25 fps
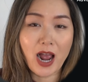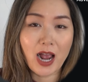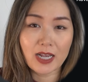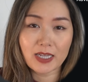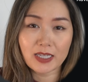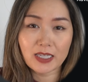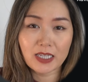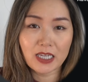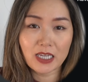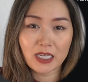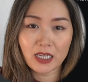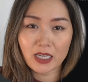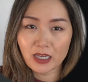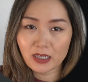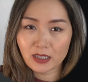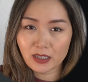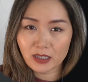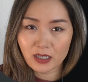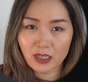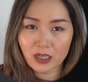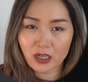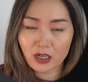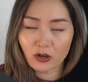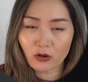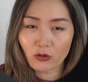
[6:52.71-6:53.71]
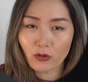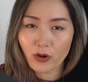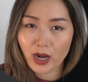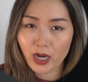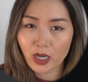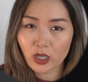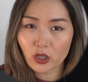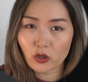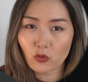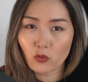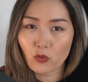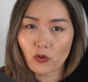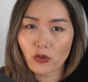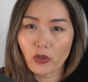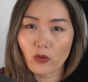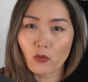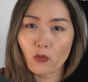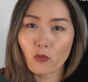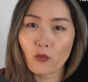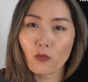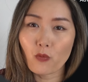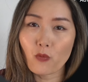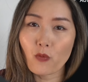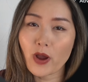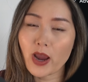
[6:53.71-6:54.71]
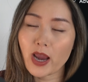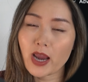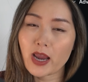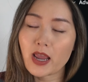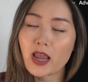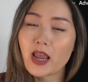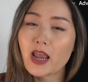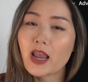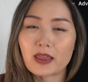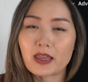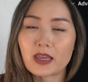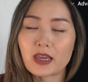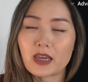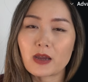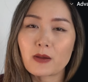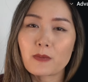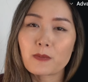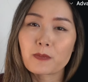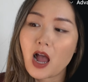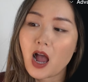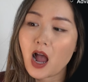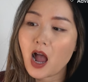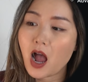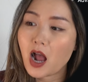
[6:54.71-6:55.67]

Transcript: asking is incorrect, or the way the